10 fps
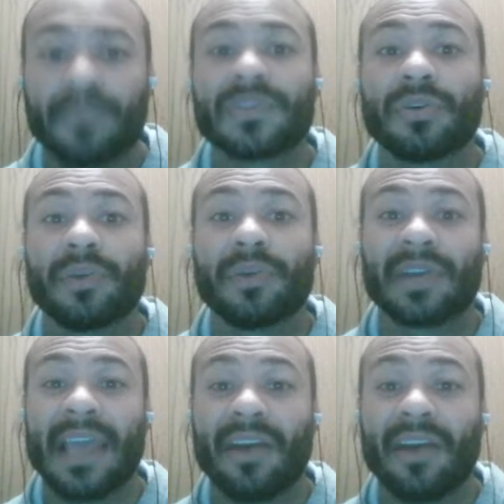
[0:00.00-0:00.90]
So we're
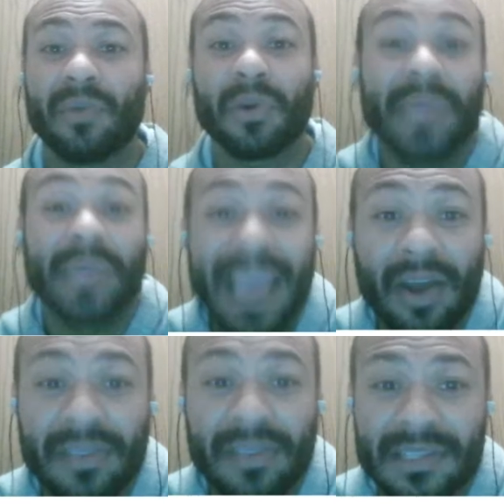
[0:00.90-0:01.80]
counting. What are we
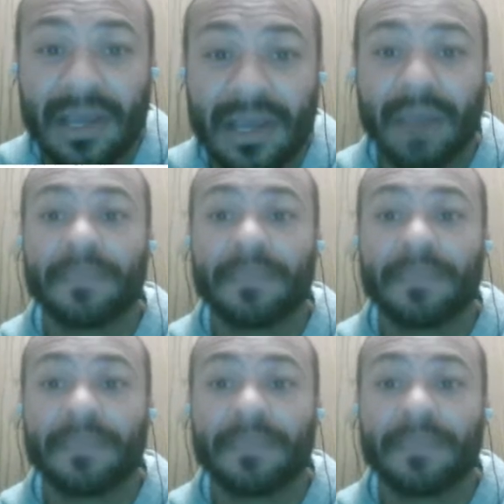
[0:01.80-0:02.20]
counting this time?